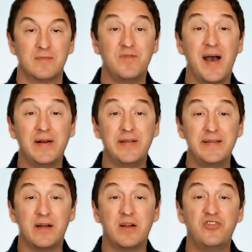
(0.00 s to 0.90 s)
Finally,
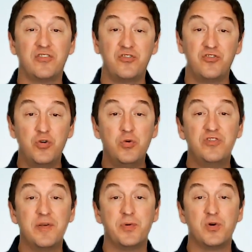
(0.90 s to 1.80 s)
there are just 2
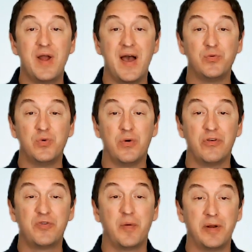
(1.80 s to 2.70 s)
simple ground
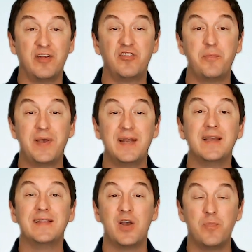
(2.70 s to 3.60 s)
rules for participating
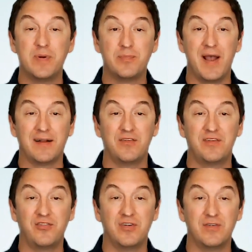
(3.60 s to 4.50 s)
in the open practice
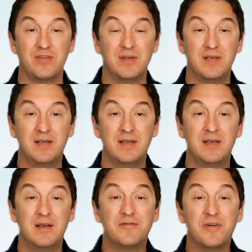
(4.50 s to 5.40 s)
sessions.
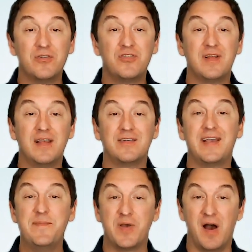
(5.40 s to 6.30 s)
First is keep